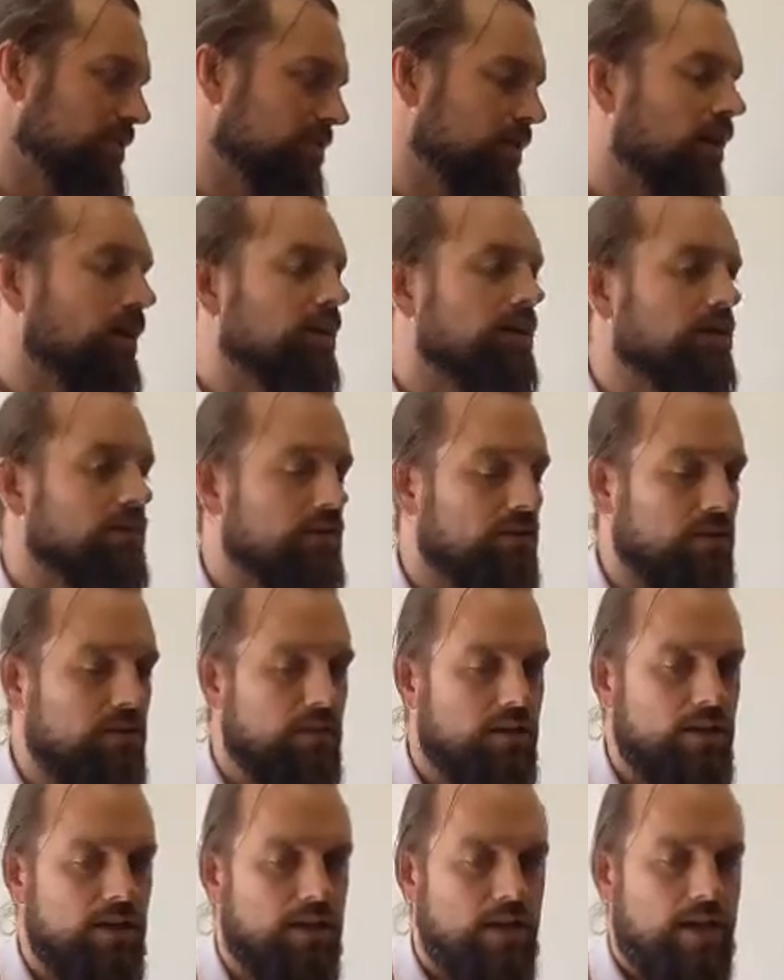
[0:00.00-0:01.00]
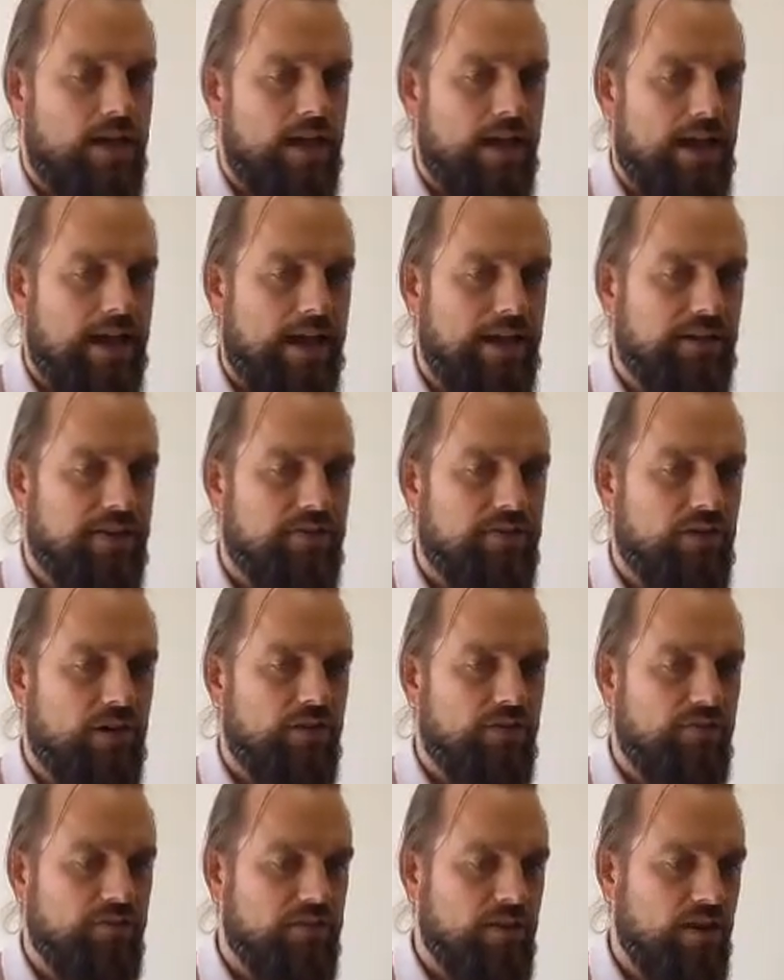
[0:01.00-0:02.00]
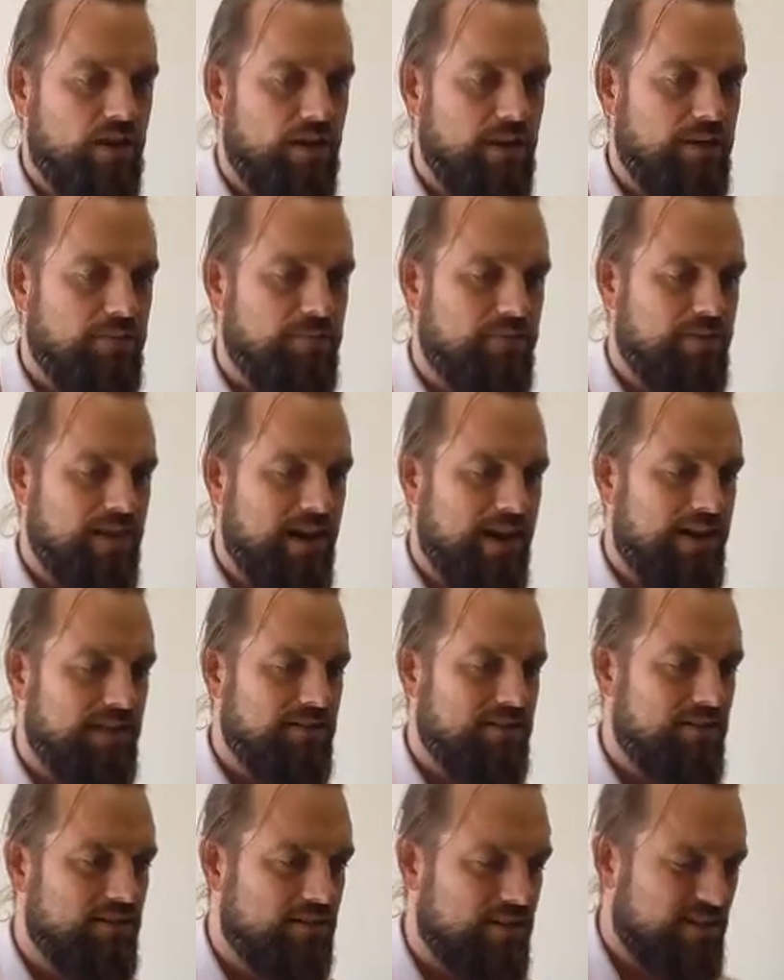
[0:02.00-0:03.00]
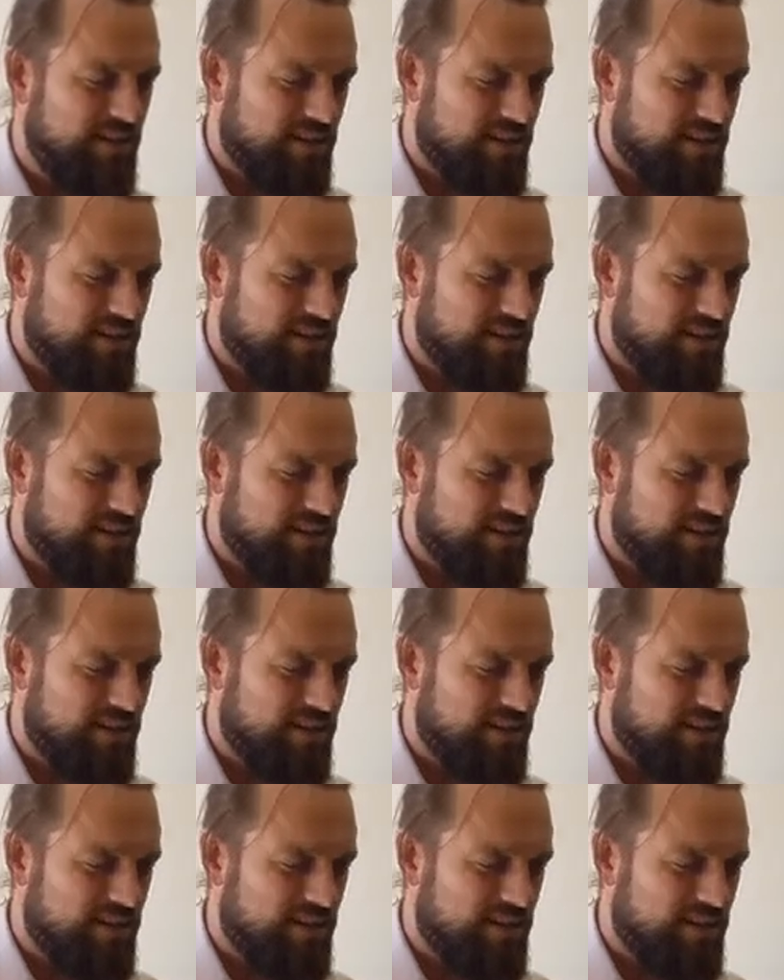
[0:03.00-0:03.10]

site. And over time, that